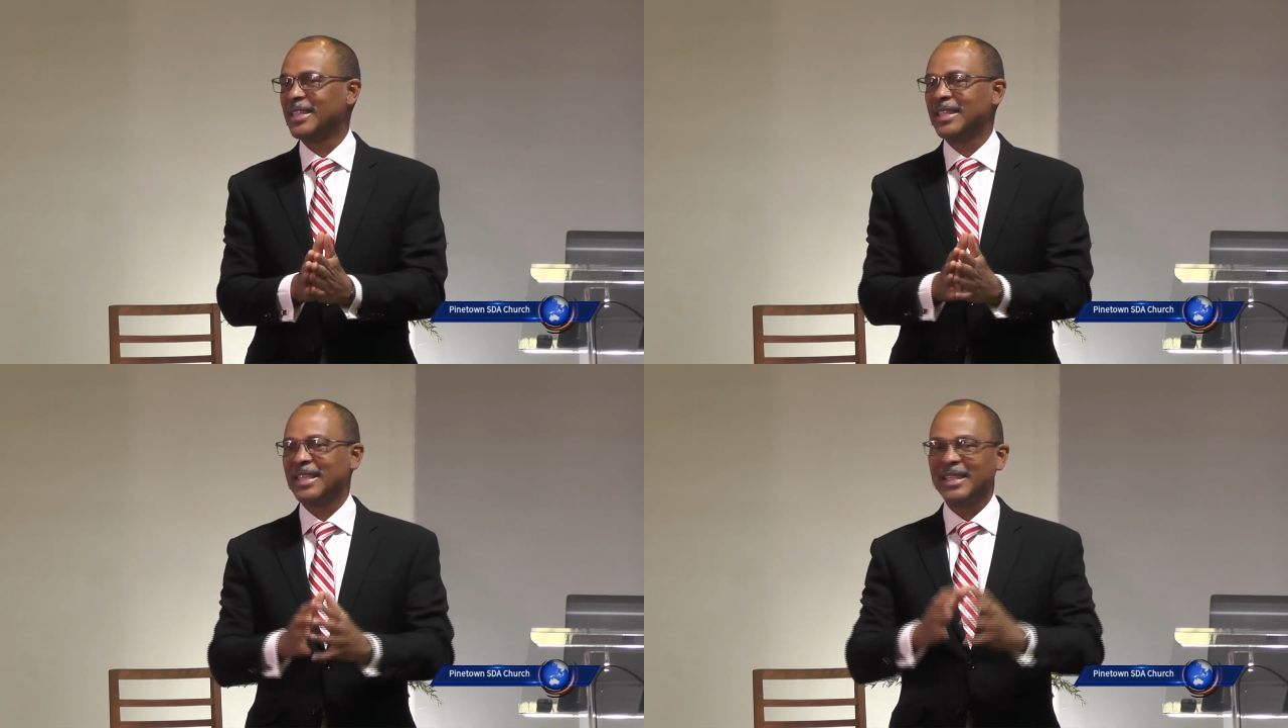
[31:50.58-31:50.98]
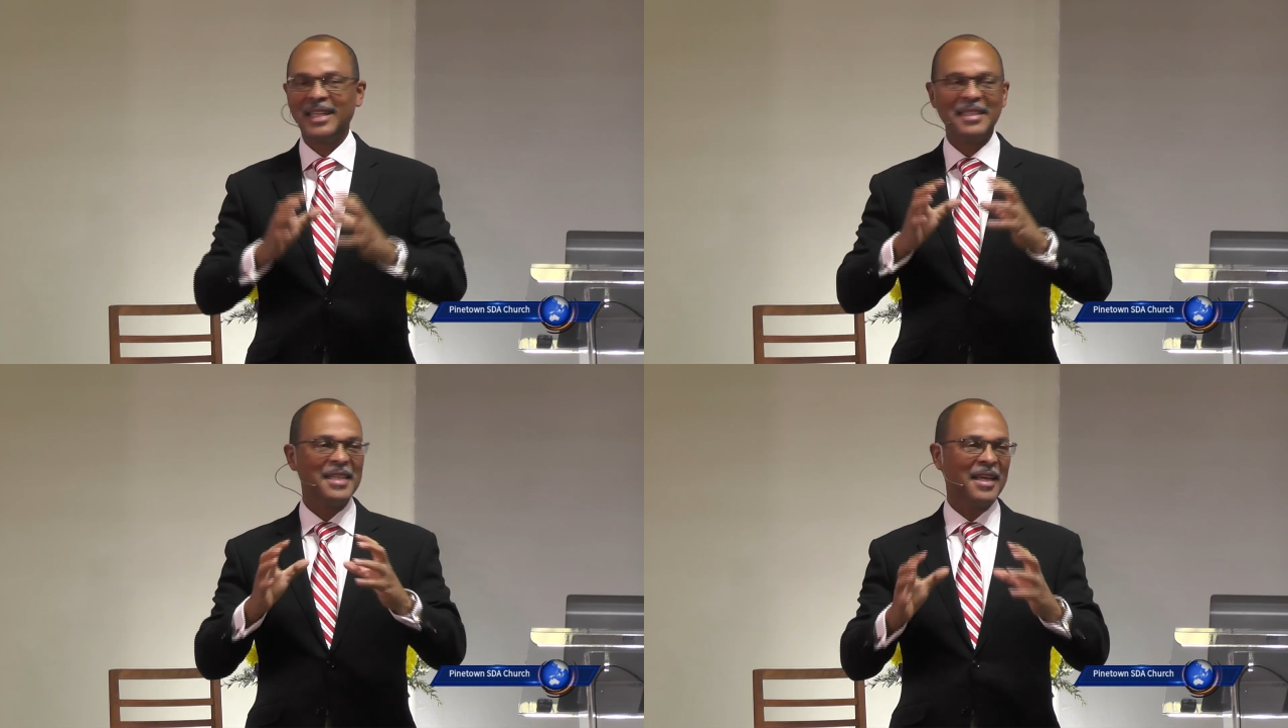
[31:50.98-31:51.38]
that
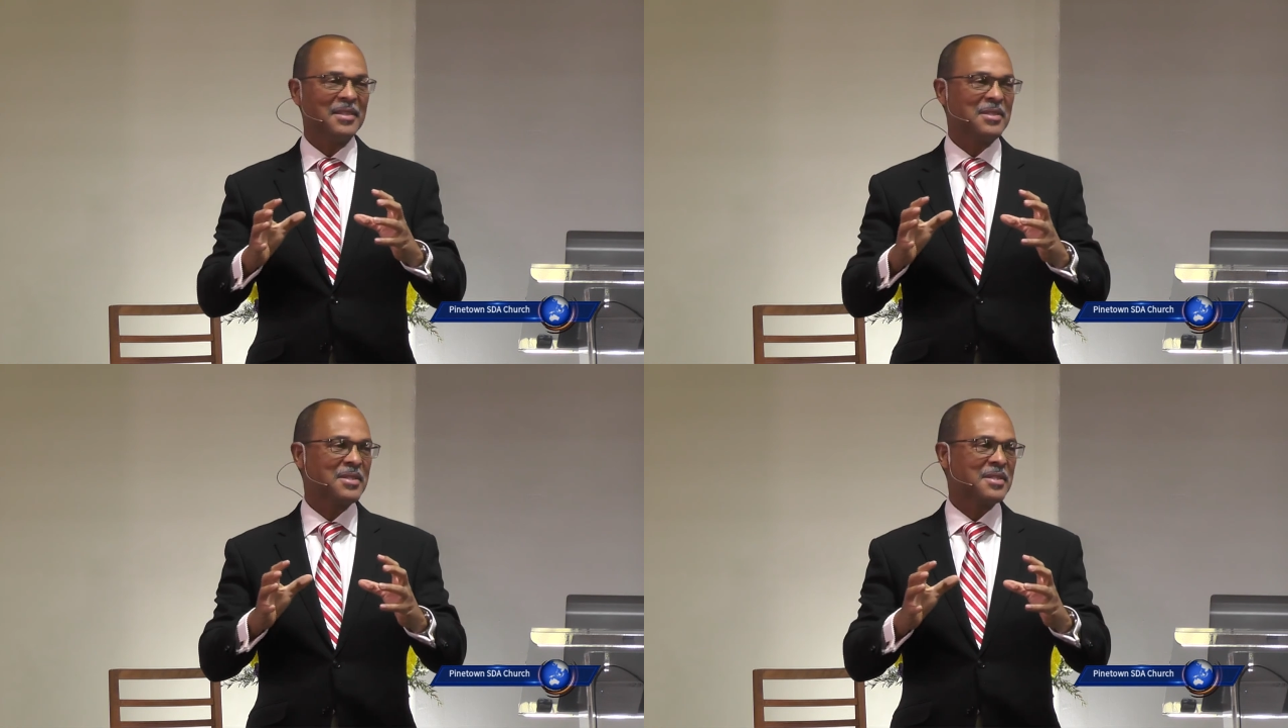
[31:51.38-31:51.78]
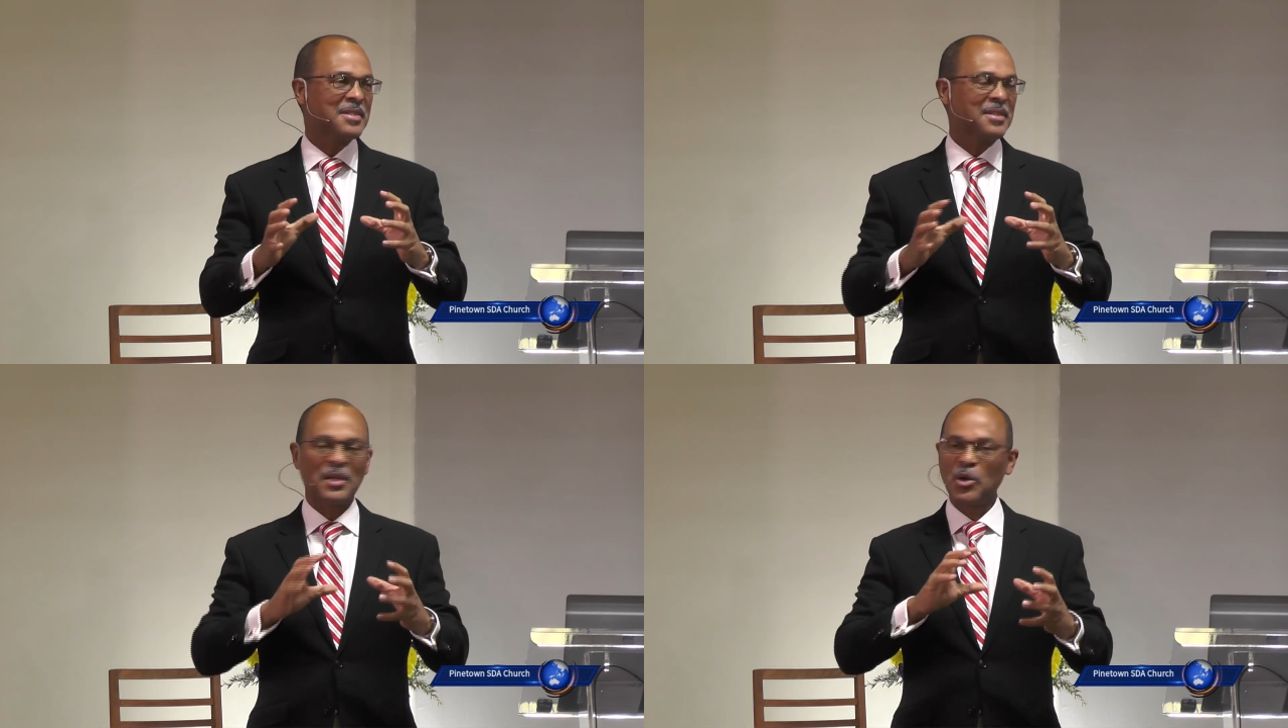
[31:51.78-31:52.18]
does the
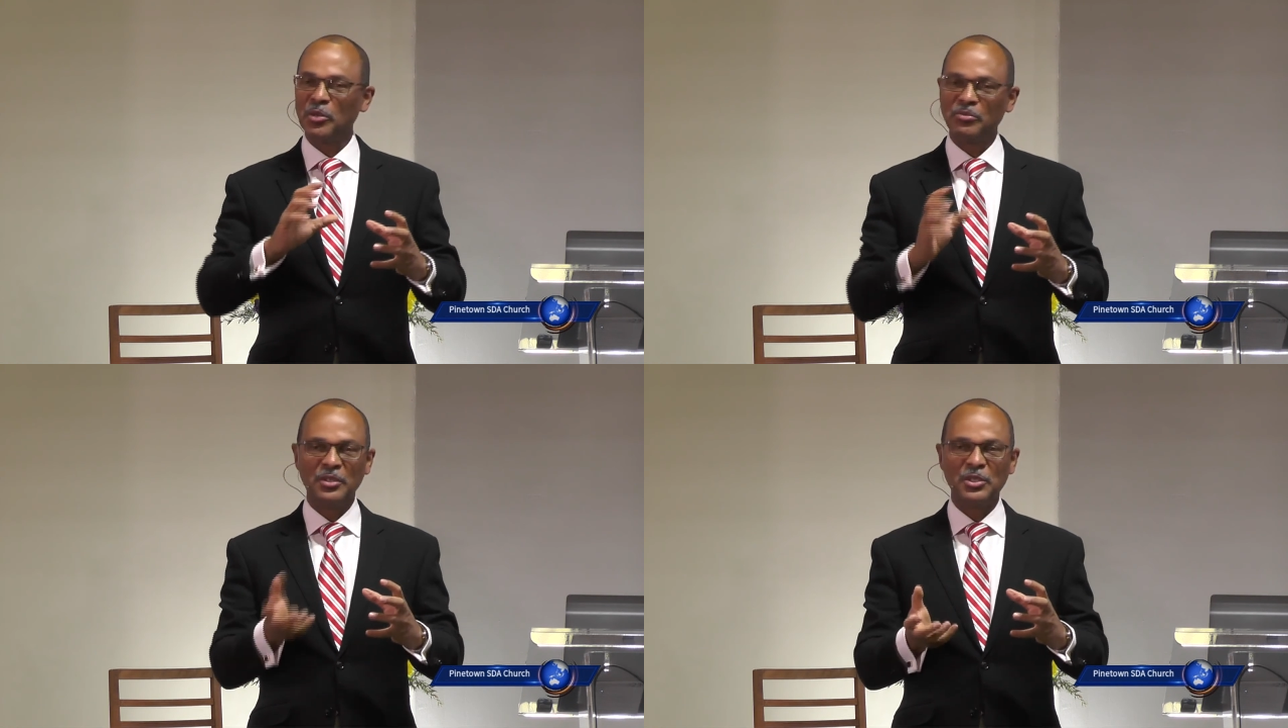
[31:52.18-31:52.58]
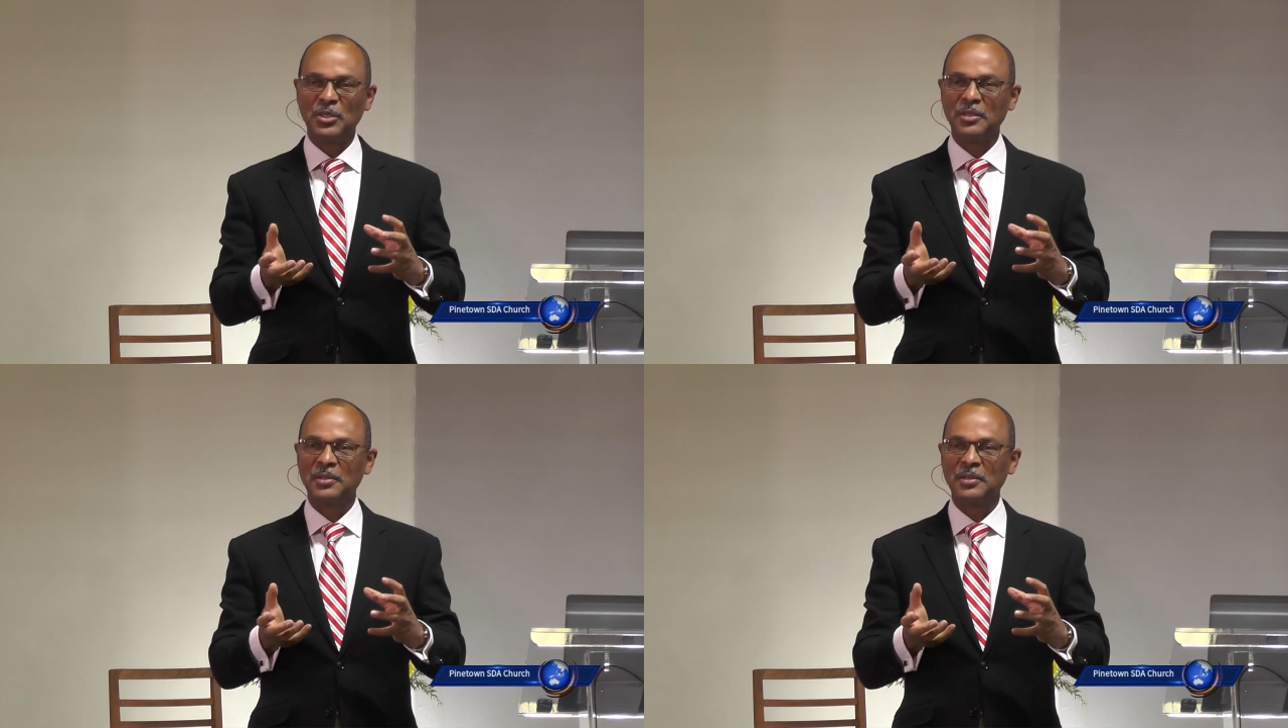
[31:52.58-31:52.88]
conversion.